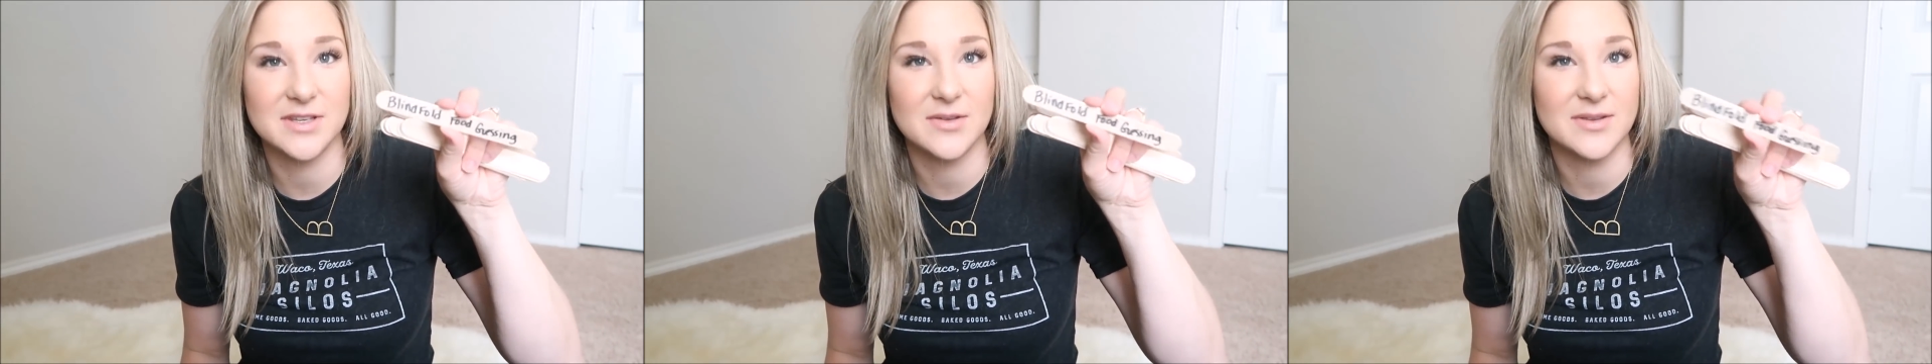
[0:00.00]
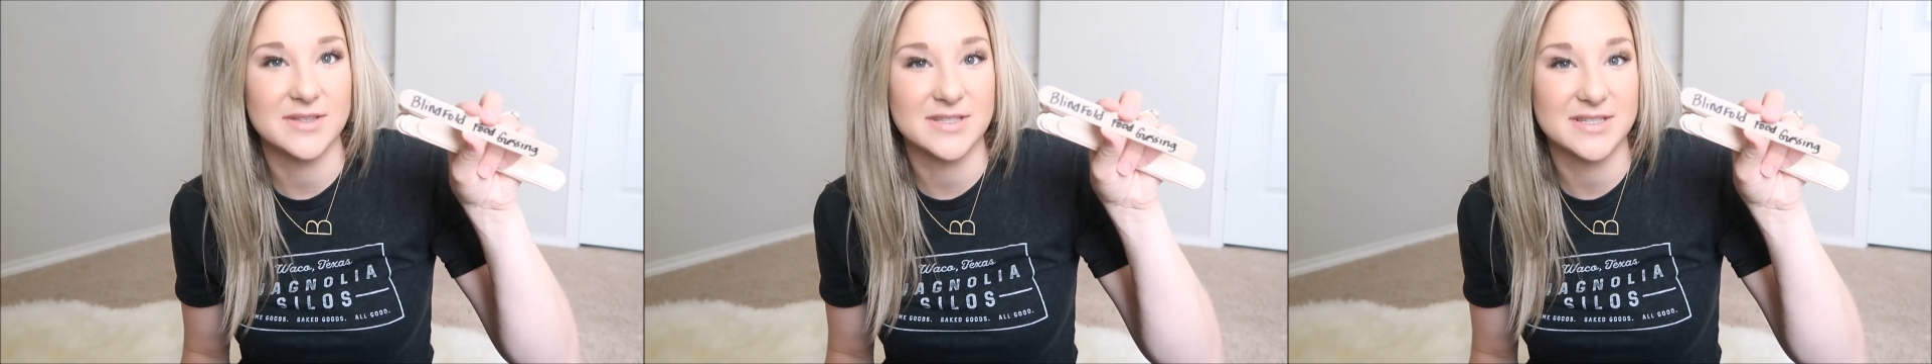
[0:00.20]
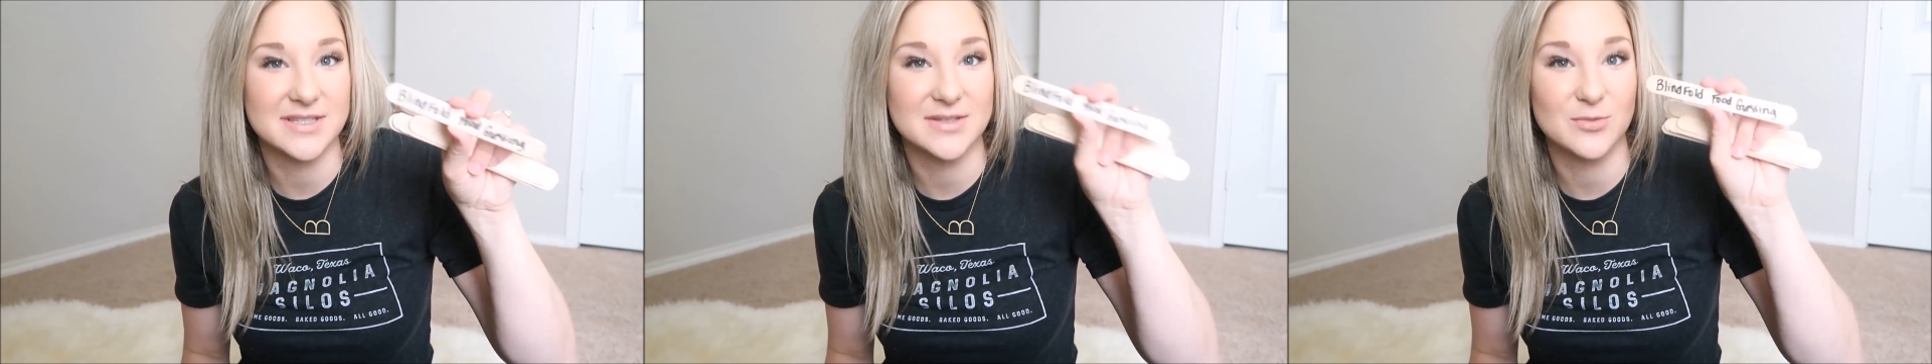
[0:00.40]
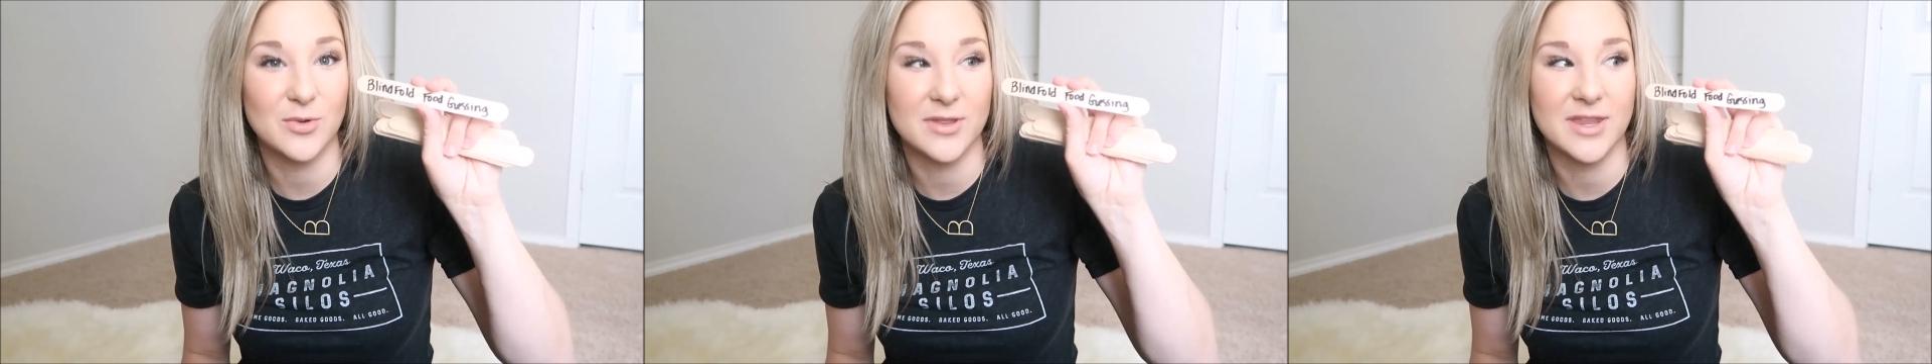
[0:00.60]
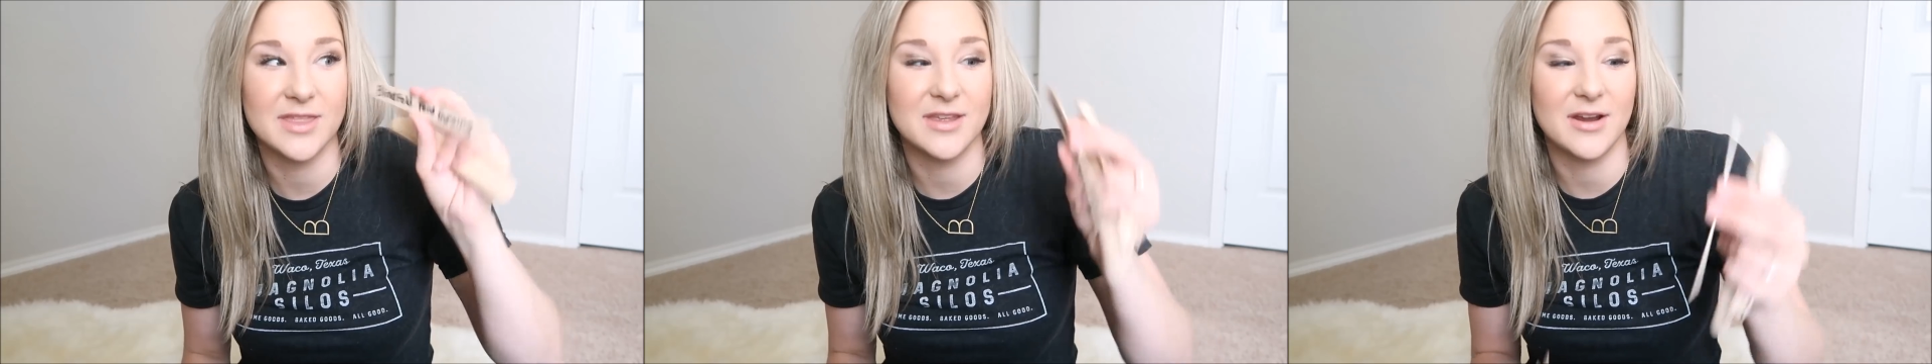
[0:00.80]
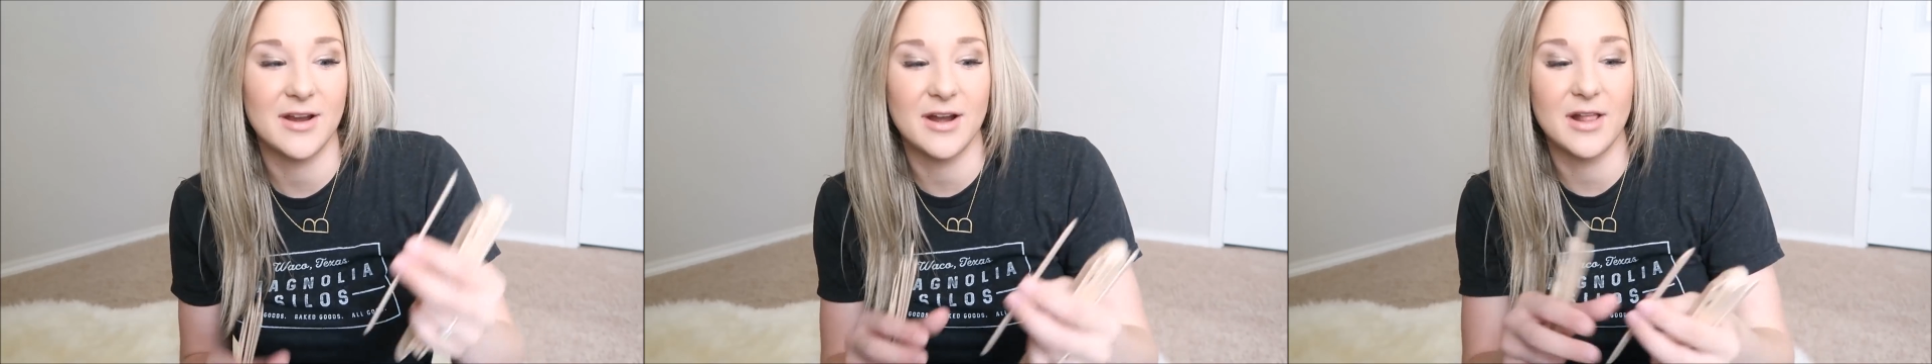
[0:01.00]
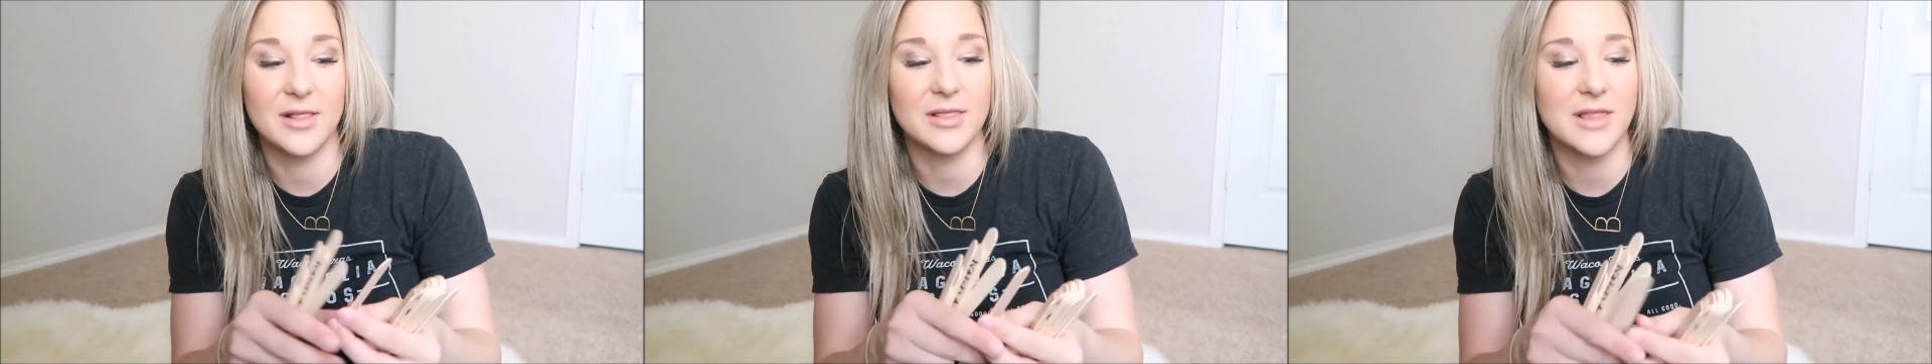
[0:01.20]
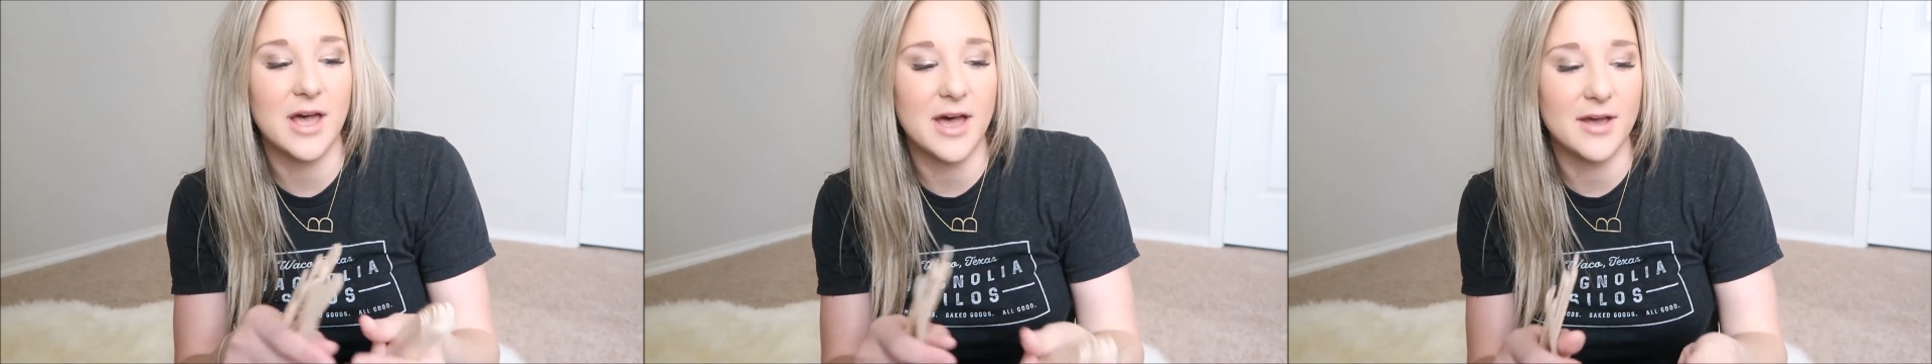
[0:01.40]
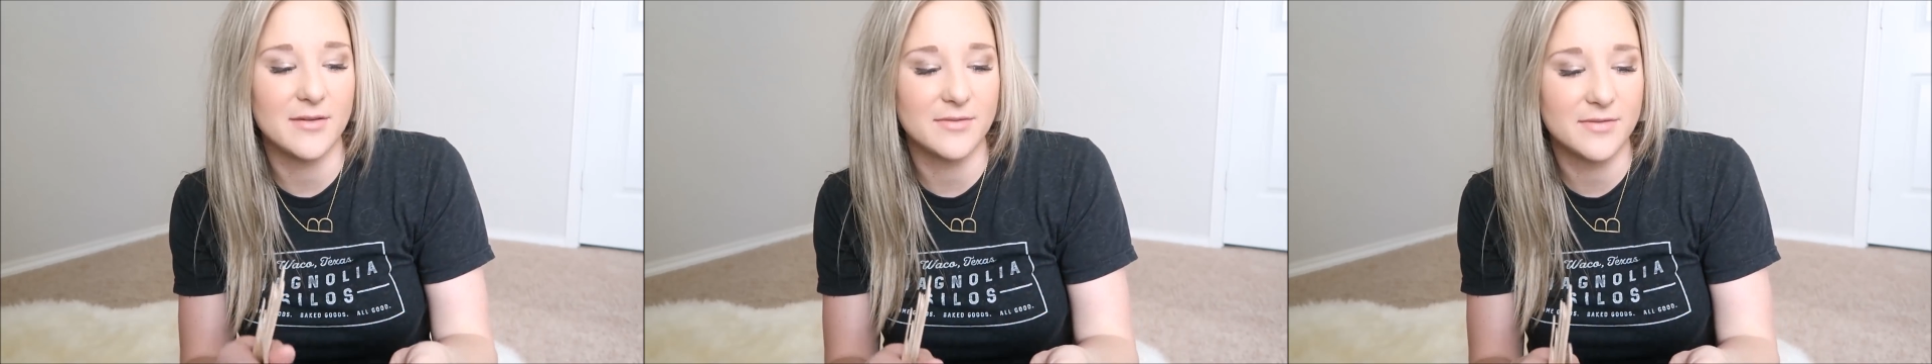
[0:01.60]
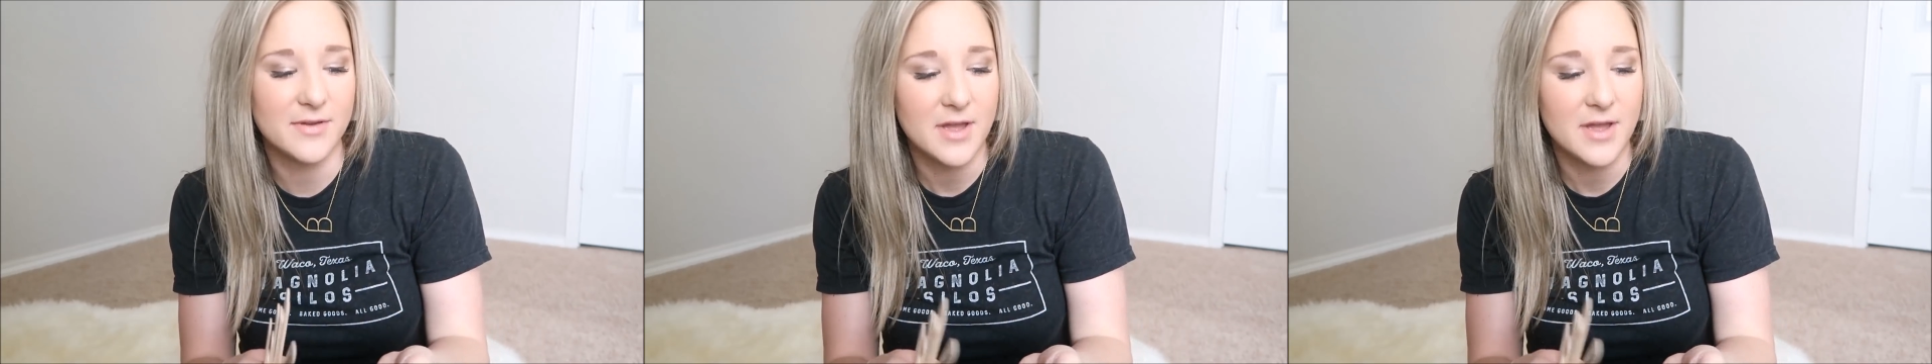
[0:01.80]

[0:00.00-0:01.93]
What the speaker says: So this is one that they're gonna love.